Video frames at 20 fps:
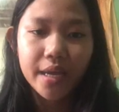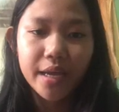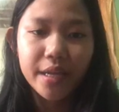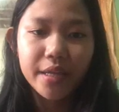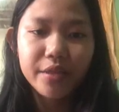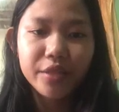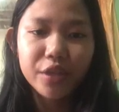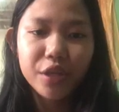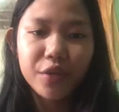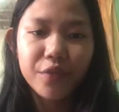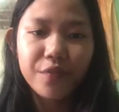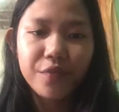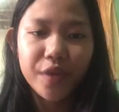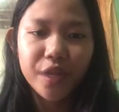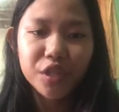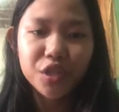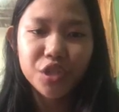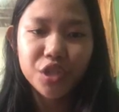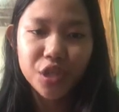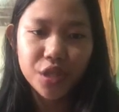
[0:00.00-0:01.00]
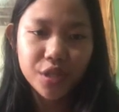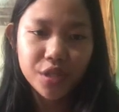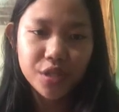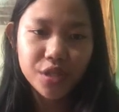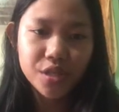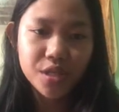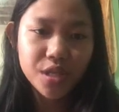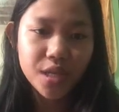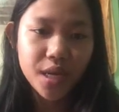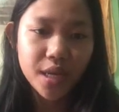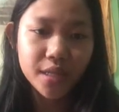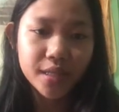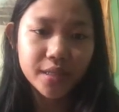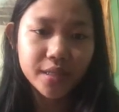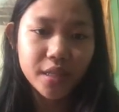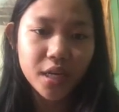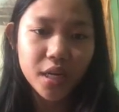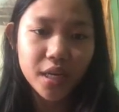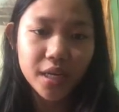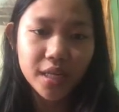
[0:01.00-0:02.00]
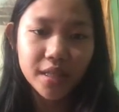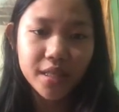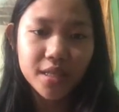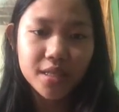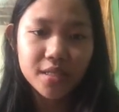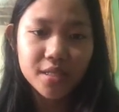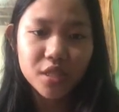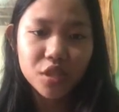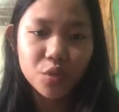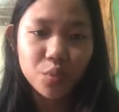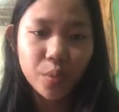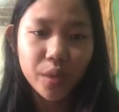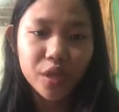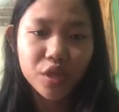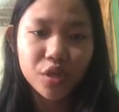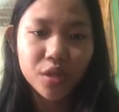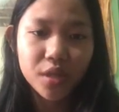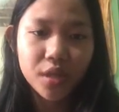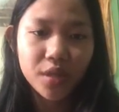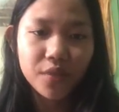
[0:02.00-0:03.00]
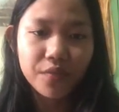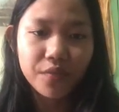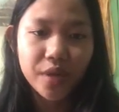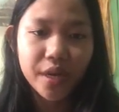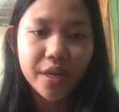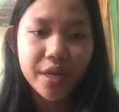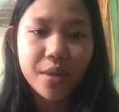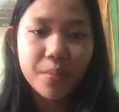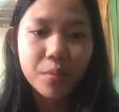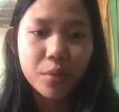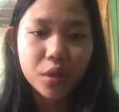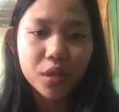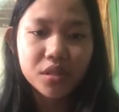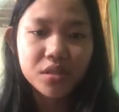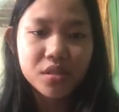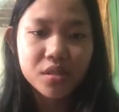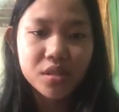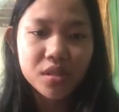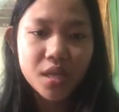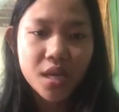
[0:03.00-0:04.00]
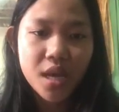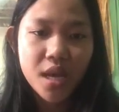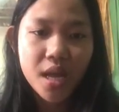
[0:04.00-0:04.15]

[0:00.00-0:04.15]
Interventions targeting situational variables